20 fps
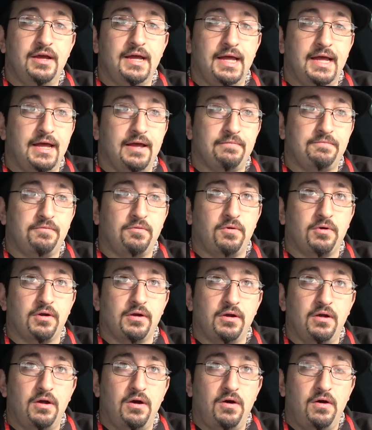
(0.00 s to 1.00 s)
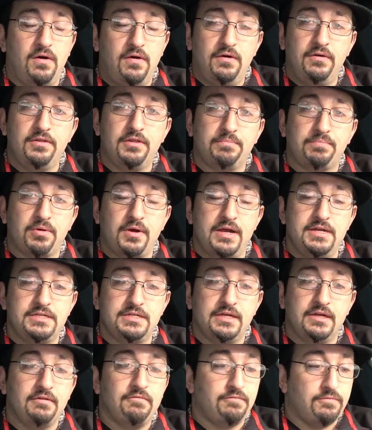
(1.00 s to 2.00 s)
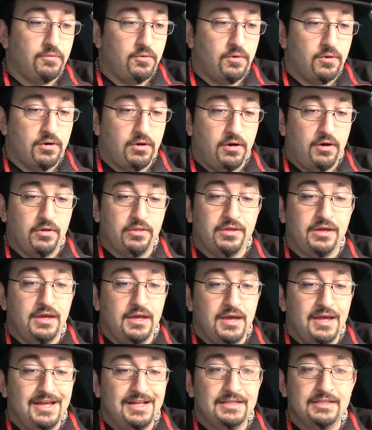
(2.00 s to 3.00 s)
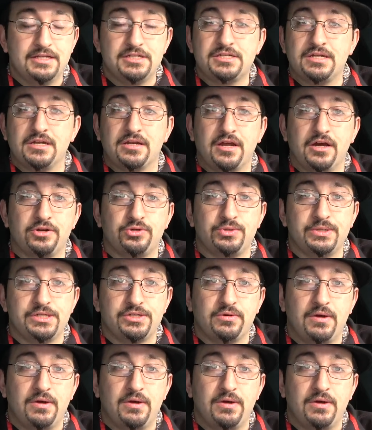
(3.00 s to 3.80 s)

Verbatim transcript: uh, for all the pricing for all the listed countries.